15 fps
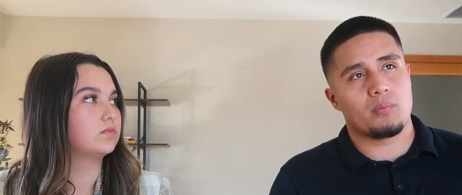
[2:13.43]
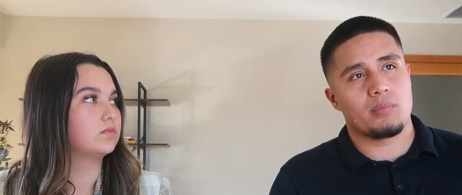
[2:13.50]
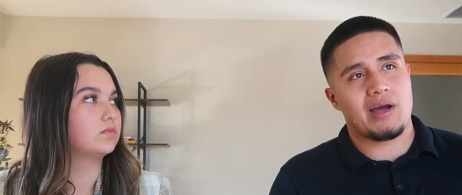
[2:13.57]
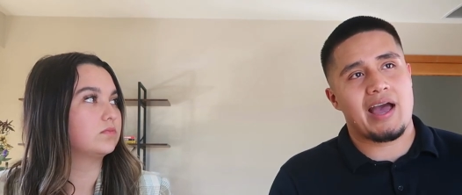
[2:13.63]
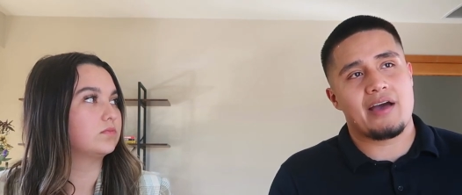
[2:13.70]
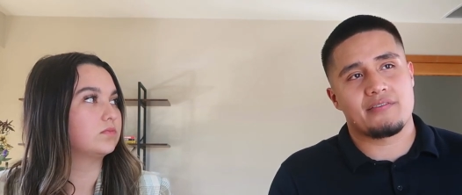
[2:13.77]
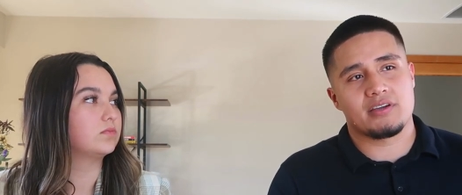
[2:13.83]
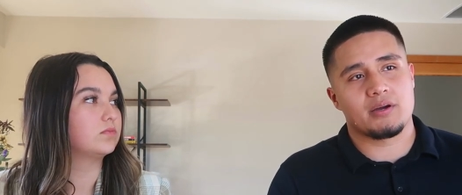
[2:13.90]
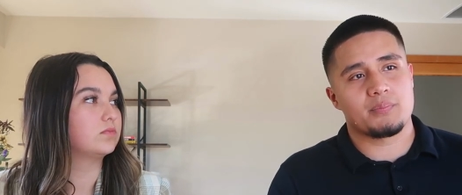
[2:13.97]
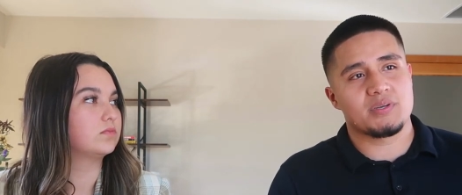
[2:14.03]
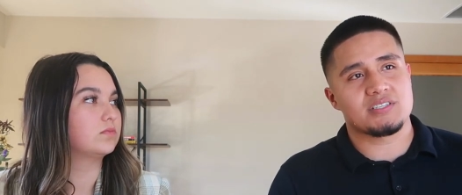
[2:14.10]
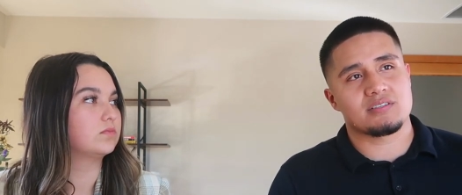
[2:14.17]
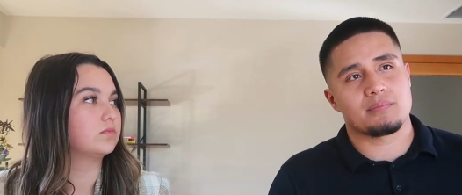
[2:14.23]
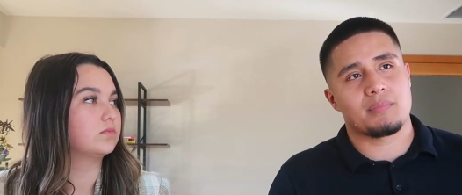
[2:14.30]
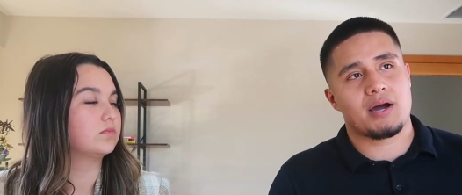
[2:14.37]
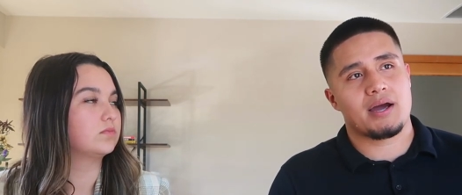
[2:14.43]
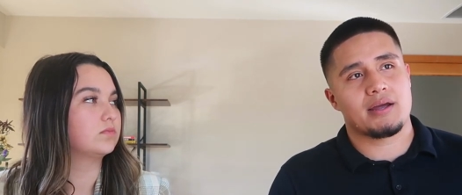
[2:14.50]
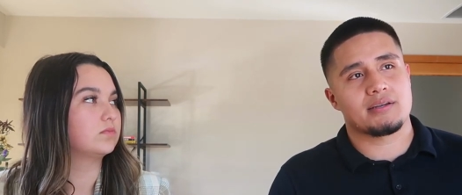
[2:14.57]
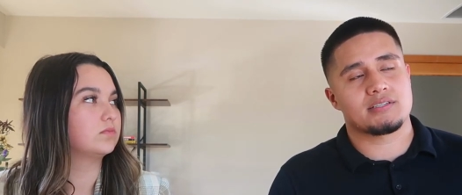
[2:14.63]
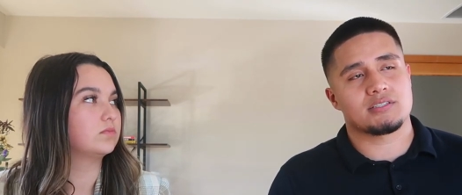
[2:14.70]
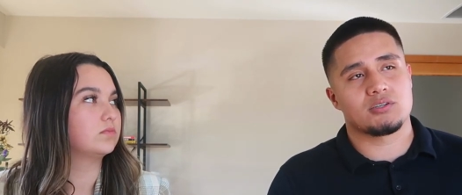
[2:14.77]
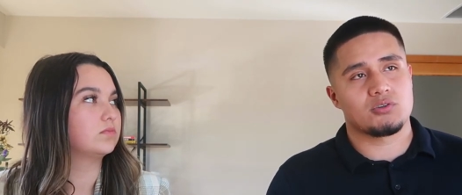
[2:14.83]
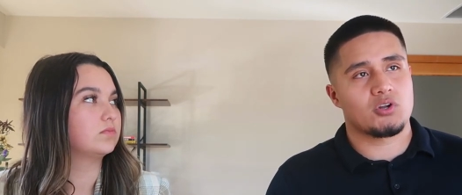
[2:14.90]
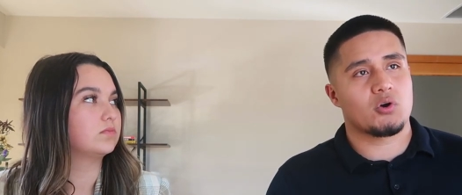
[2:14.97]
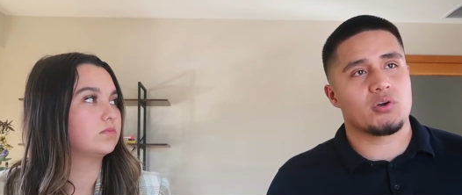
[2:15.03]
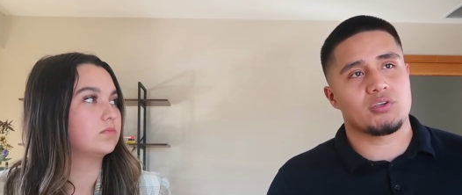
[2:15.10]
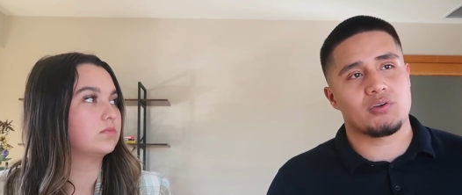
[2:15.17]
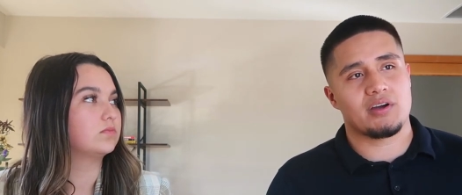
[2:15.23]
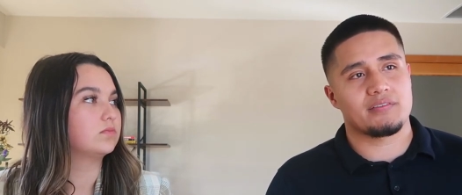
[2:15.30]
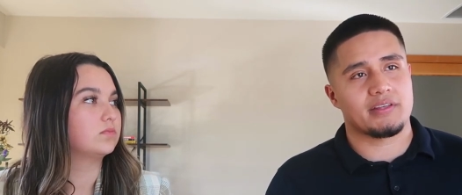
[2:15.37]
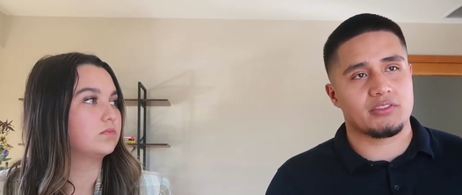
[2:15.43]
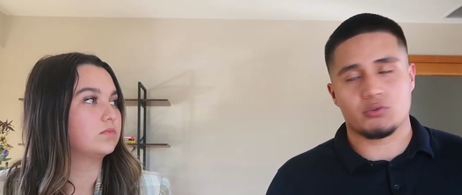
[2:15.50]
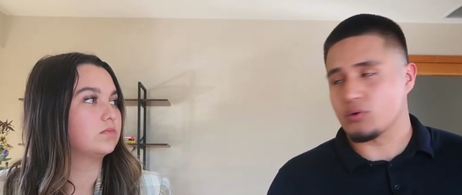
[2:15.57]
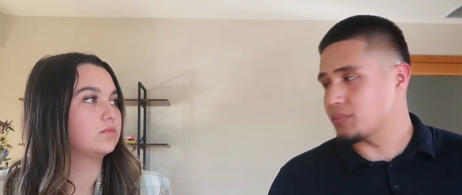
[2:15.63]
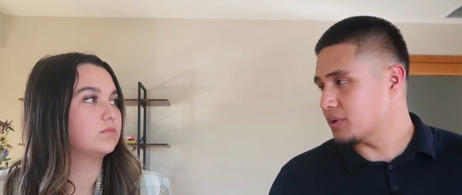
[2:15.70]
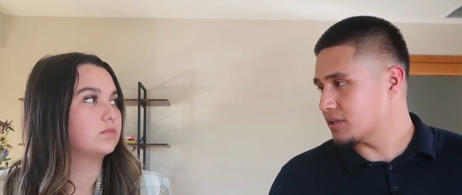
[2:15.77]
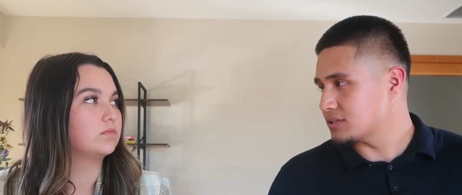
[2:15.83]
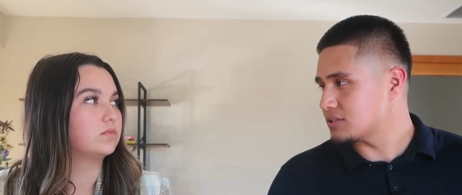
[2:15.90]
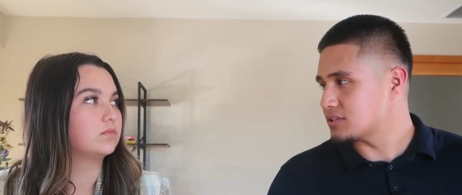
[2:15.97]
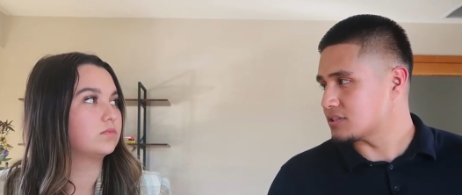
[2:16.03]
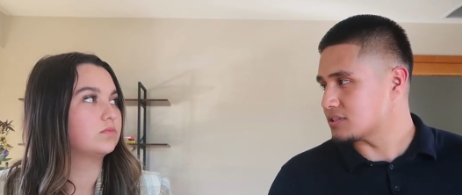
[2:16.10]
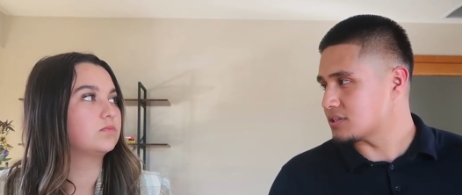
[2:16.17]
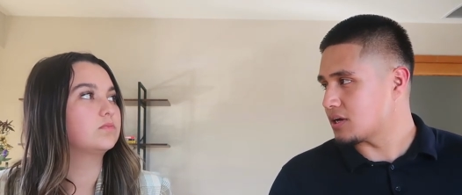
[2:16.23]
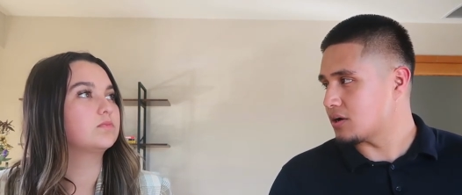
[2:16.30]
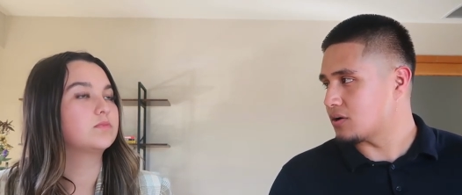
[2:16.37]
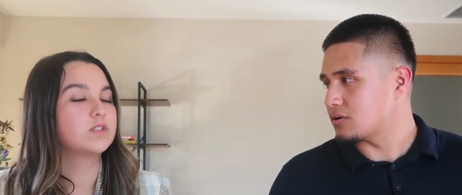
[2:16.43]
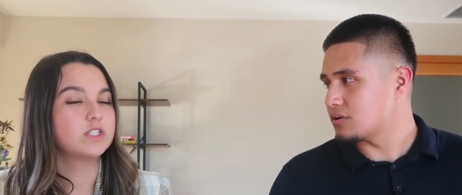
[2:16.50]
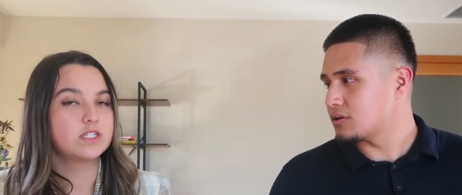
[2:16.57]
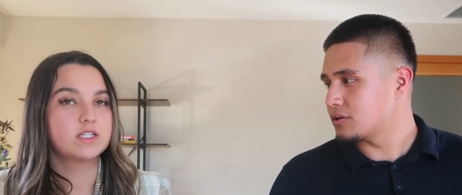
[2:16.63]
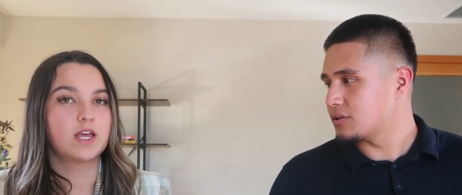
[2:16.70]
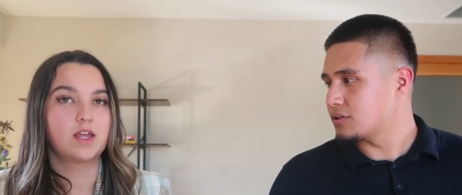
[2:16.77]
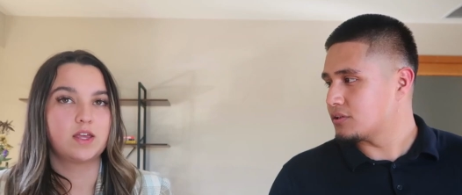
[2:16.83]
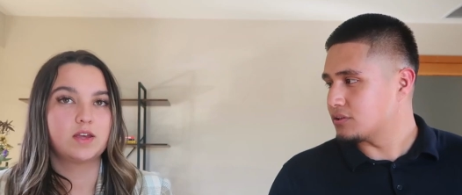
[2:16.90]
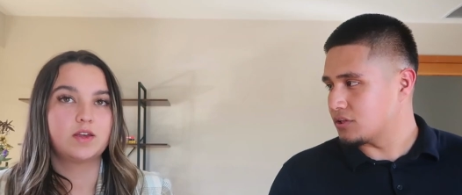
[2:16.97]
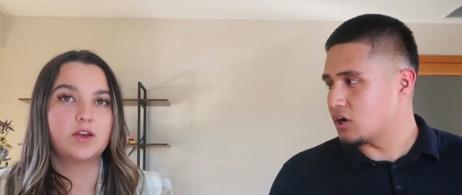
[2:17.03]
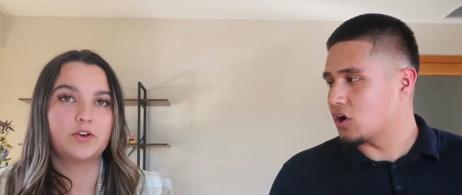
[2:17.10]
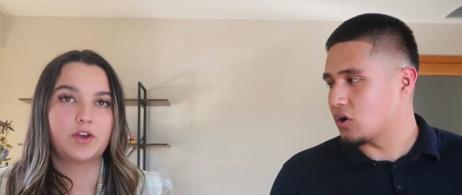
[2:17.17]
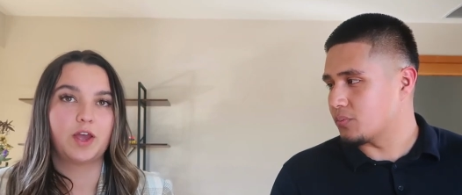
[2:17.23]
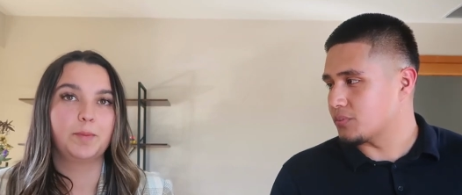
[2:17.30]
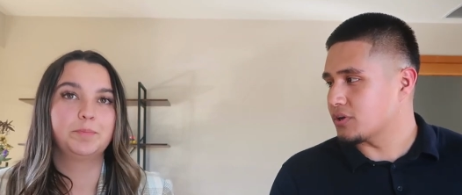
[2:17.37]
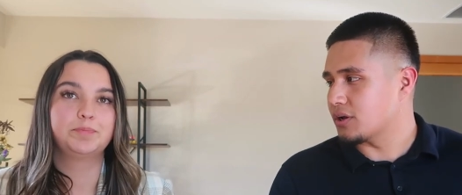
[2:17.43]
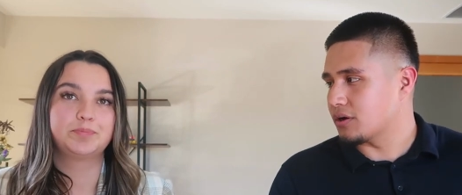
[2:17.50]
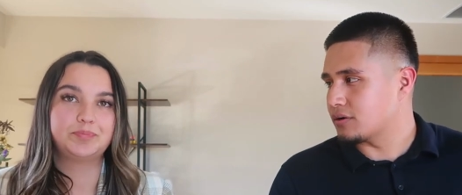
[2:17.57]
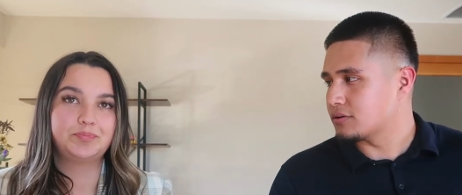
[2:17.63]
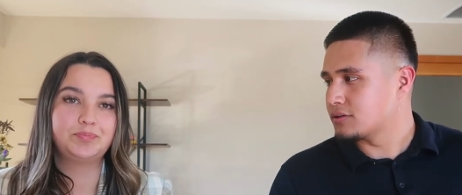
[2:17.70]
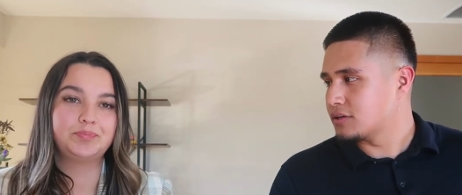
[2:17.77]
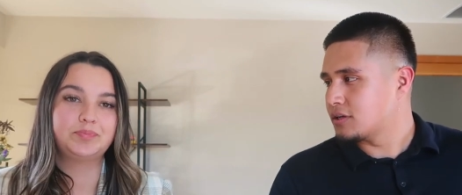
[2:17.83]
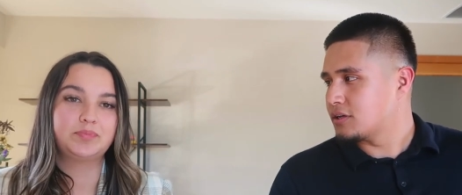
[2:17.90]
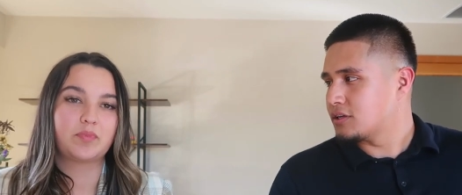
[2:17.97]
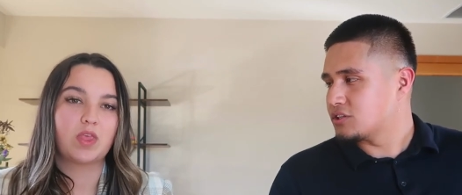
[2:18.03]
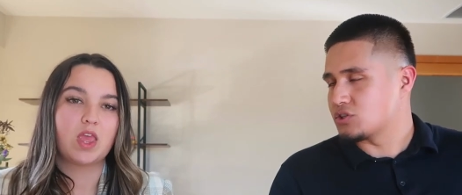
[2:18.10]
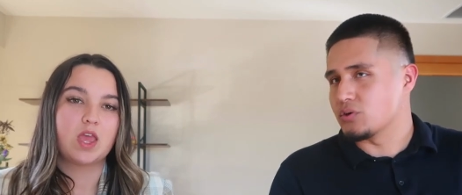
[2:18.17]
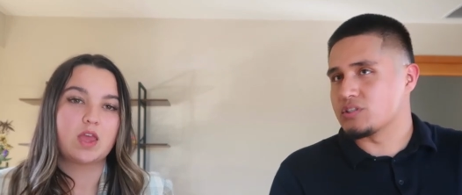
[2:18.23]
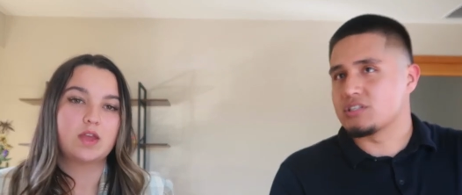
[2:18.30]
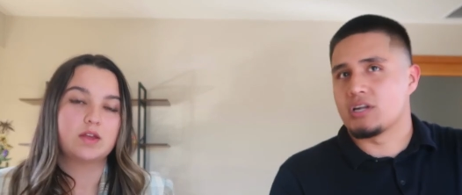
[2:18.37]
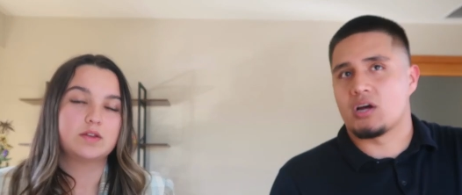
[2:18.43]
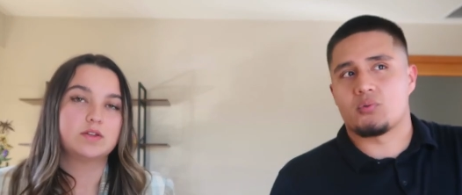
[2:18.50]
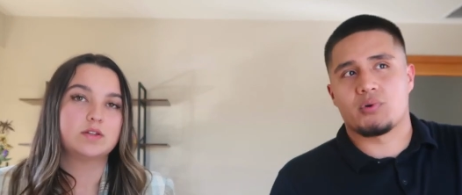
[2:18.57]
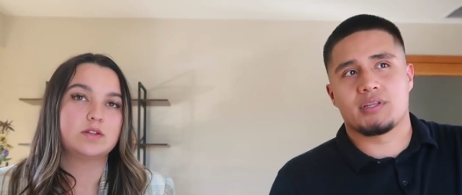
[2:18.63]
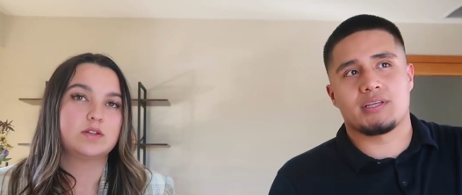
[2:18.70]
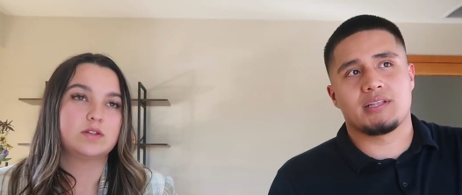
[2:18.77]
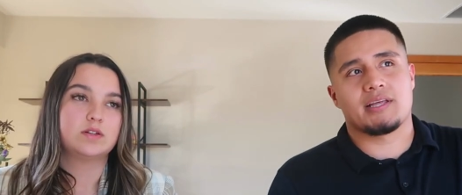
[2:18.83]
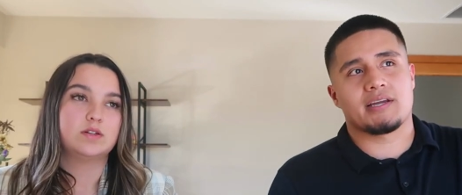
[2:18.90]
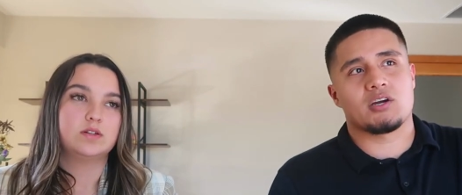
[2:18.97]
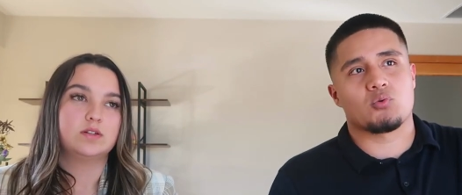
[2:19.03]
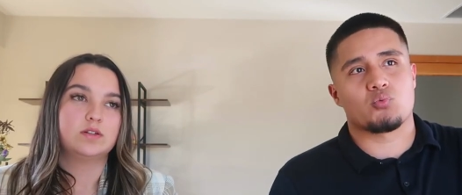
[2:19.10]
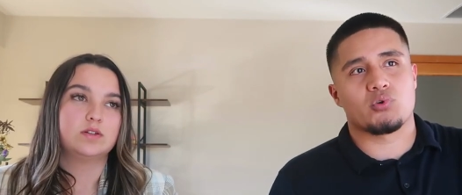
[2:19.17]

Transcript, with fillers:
Speaker 1: having a peace of mind still knowing you have like three months to sell to sell it the okay. home you know mm-hmm. so it's not really like a